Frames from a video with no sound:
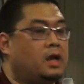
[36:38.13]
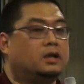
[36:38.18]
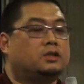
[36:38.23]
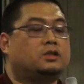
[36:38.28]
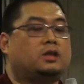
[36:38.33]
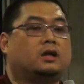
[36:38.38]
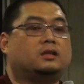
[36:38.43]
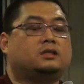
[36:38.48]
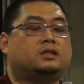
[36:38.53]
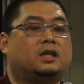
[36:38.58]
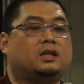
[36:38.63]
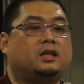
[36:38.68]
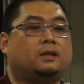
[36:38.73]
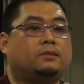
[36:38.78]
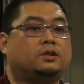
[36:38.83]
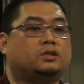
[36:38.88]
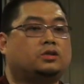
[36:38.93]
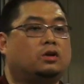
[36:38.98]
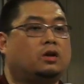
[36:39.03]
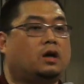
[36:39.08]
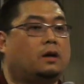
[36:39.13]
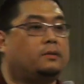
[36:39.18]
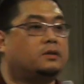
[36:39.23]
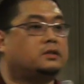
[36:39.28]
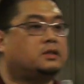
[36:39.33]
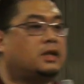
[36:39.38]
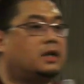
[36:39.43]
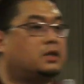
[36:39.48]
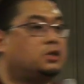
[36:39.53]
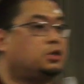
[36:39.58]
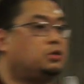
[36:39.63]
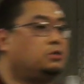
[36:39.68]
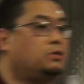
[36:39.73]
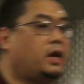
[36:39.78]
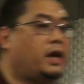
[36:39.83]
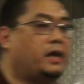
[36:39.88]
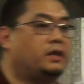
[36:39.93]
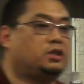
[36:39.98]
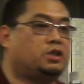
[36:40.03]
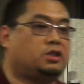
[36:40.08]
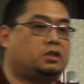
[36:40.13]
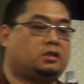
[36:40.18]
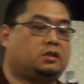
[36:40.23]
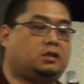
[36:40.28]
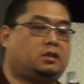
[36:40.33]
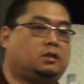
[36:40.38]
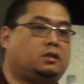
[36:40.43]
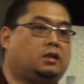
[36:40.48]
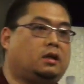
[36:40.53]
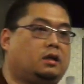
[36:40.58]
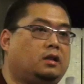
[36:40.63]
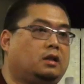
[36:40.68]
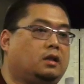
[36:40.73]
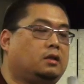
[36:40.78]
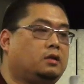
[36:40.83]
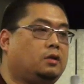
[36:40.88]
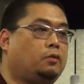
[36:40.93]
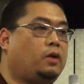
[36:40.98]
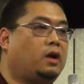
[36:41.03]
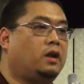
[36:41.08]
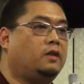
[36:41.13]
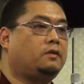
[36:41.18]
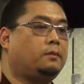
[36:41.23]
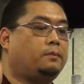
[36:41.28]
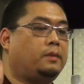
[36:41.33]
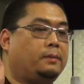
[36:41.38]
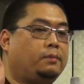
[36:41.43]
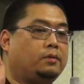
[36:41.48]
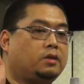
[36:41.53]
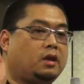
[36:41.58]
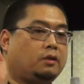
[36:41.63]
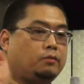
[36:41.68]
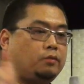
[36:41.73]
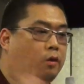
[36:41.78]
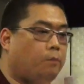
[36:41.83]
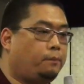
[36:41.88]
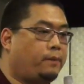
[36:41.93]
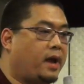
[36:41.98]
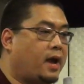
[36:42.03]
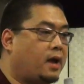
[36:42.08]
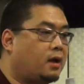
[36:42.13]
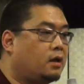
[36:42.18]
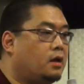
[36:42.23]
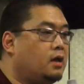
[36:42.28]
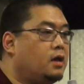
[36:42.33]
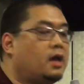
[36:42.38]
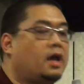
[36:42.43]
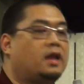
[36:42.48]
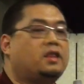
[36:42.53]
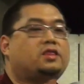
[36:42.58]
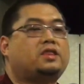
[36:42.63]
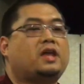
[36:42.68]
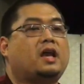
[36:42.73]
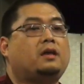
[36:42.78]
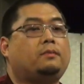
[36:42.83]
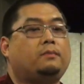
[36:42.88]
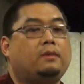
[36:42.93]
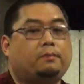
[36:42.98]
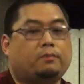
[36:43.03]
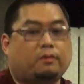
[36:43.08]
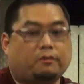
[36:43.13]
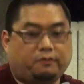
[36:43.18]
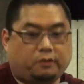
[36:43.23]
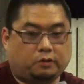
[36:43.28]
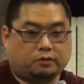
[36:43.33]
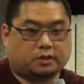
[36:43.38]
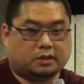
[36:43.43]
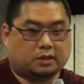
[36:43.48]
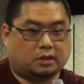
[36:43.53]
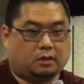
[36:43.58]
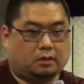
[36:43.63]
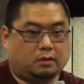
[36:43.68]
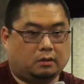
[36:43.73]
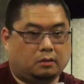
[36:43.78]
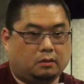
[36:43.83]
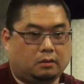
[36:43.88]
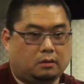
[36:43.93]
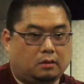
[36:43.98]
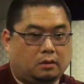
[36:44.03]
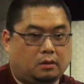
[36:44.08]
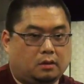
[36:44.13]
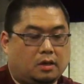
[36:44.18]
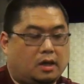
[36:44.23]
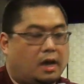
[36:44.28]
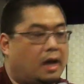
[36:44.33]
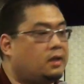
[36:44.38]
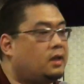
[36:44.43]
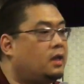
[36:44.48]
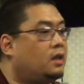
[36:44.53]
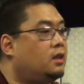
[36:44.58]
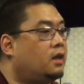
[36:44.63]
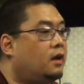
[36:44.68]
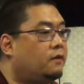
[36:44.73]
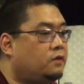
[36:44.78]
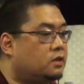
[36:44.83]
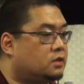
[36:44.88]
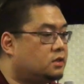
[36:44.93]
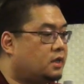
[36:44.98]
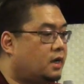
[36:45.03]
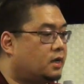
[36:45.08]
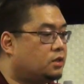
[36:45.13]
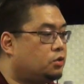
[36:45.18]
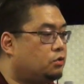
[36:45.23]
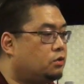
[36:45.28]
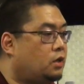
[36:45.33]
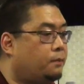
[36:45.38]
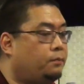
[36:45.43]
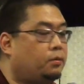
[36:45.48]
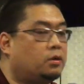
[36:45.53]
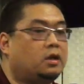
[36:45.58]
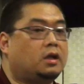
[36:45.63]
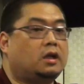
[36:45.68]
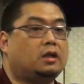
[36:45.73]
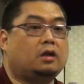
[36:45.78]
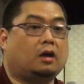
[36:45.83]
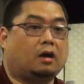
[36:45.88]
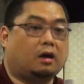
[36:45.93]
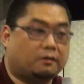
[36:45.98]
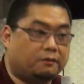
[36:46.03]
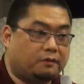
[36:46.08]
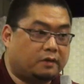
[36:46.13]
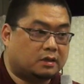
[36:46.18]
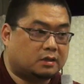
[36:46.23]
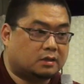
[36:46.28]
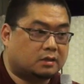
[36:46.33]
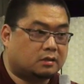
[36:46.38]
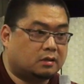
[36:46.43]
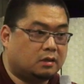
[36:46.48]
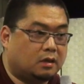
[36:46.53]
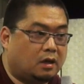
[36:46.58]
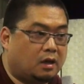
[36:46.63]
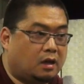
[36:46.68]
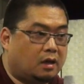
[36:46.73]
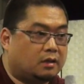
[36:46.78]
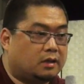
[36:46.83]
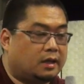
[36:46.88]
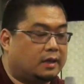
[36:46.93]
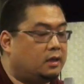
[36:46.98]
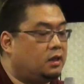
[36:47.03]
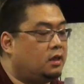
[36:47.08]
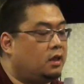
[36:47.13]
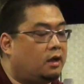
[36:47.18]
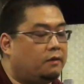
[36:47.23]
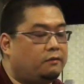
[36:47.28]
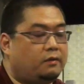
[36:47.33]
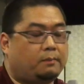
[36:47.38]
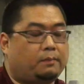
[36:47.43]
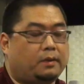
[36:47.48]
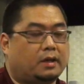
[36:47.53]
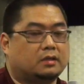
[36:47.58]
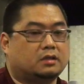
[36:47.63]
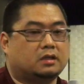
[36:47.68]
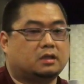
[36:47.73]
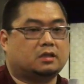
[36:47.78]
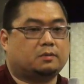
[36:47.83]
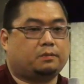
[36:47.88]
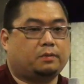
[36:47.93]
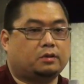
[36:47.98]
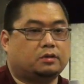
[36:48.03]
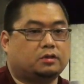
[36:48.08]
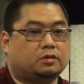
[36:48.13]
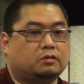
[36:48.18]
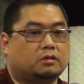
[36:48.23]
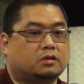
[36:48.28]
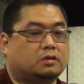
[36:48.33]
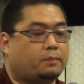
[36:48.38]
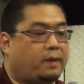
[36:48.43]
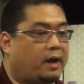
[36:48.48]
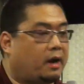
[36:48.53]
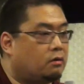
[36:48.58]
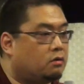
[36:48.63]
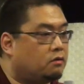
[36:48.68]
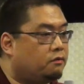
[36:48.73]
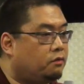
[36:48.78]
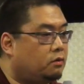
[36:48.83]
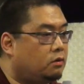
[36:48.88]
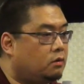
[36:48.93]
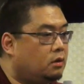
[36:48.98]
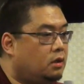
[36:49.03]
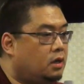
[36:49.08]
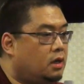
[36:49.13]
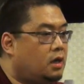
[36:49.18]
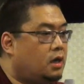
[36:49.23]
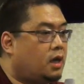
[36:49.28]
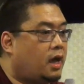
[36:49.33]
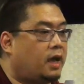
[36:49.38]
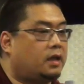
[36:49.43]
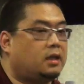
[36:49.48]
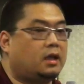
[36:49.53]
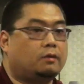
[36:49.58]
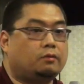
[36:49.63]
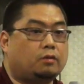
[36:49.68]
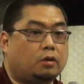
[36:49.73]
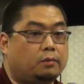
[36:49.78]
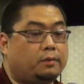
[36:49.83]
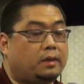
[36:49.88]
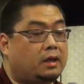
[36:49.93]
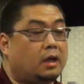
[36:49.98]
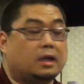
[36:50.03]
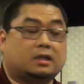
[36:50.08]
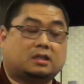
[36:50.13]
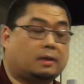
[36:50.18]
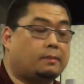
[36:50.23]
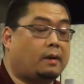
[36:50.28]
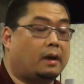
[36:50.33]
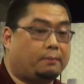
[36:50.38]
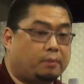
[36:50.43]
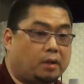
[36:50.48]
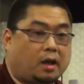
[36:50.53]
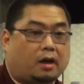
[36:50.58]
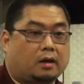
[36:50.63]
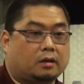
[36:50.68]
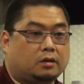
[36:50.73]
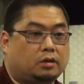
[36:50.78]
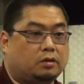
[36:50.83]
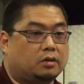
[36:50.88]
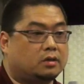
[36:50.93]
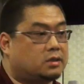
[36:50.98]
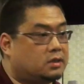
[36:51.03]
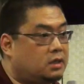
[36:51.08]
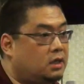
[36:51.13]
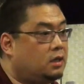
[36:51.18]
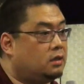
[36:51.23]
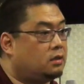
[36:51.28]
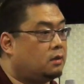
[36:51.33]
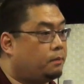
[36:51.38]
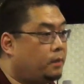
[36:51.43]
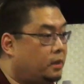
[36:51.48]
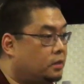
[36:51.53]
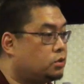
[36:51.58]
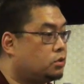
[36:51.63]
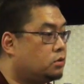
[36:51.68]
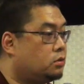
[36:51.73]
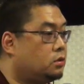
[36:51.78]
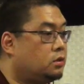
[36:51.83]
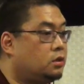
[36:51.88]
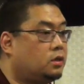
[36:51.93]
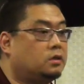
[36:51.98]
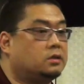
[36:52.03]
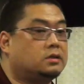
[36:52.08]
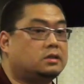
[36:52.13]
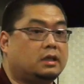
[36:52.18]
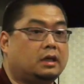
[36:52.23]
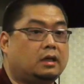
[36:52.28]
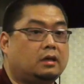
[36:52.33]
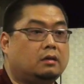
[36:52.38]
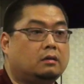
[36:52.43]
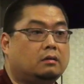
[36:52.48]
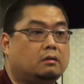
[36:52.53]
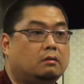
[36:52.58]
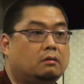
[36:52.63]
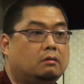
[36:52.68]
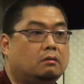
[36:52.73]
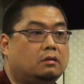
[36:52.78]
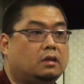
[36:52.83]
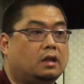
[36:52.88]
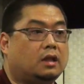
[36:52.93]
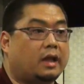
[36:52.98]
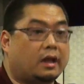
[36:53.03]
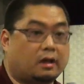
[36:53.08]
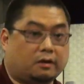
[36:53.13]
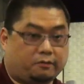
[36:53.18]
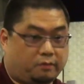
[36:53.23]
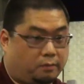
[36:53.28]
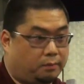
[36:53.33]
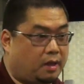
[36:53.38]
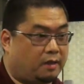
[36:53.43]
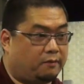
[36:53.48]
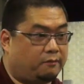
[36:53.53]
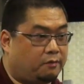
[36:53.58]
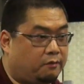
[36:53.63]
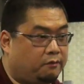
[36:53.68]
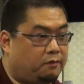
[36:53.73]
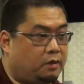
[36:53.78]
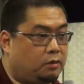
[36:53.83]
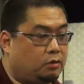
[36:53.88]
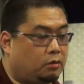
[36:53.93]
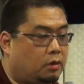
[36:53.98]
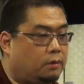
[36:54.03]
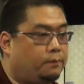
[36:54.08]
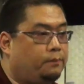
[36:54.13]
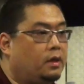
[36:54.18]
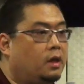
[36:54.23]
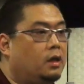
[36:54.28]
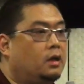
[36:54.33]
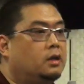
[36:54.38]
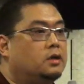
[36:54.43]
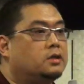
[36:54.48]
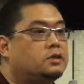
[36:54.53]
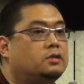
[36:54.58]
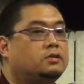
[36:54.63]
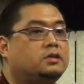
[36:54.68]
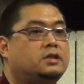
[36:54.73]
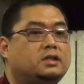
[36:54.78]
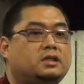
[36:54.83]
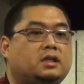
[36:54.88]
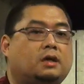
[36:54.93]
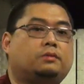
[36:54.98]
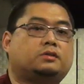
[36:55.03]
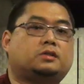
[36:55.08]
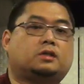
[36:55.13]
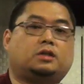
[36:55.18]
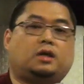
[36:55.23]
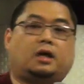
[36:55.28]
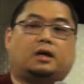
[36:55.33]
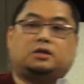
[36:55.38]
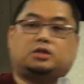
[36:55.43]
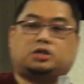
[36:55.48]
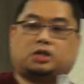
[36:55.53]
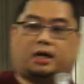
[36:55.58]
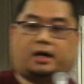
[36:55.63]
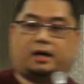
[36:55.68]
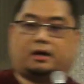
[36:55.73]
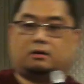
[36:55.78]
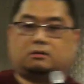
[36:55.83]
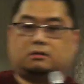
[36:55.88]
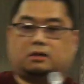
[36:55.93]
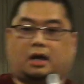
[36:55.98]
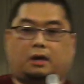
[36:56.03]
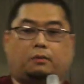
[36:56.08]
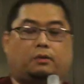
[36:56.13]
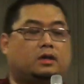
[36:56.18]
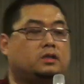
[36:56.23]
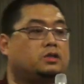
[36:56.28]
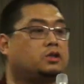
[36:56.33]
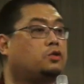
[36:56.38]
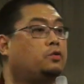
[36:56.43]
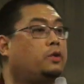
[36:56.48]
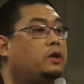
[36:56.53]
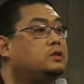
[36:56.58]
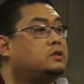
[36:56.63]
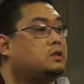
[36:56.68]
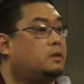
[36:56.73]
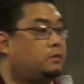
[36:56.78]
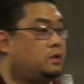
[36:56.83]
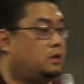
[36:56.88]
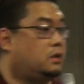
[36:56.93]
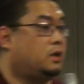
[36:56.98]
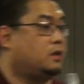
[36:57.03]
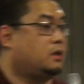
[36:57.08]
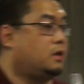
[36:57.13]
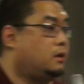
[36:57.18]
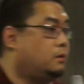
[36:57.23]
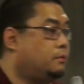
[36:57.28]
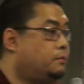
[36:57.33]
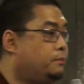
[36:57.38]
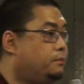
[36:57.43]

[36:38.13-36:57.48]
So I sent them a Tsongkhapa statue, and one of the people there wrote back and thanked me profusely. And they love the statue, they put it in the office. They love it because it's spiritual, it's powerful. And they wrote me, it's on my blog. You can see the picture, you can see the letter from them, from Finhorn. So since I was a young child, I wanted to create something like that.